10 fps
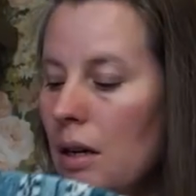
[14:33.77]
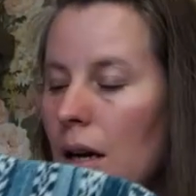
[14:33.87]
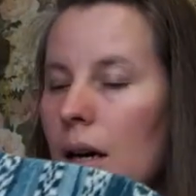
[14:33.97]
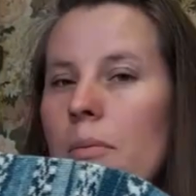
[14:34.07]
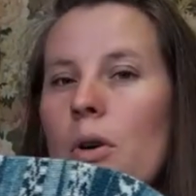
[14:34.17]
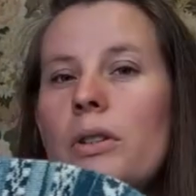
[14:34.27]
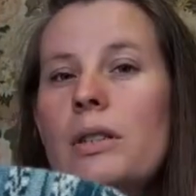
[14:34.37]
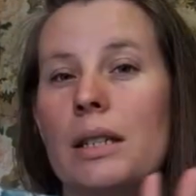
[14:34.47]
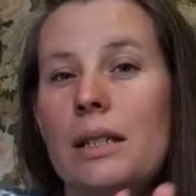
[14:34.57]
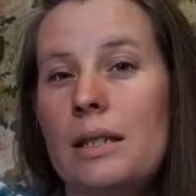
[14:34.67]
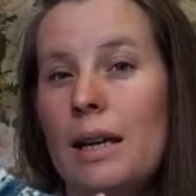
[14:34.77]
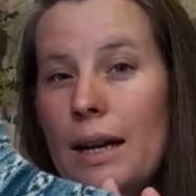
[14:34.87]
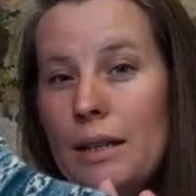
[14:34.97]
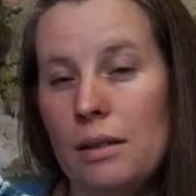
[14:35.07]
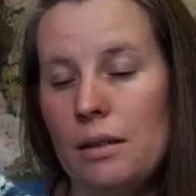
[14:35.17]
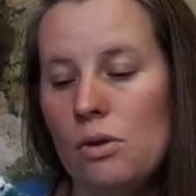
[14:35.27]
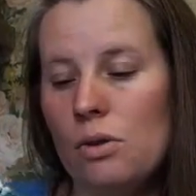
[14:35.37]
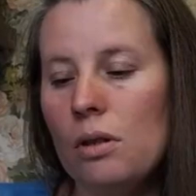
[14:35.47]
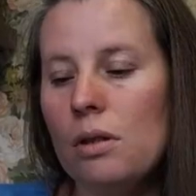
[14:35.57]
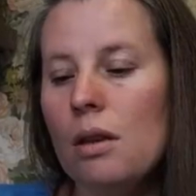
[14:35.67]
on 68
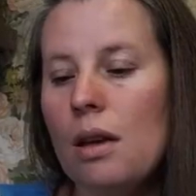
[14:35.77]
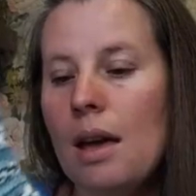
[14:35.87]
stitches.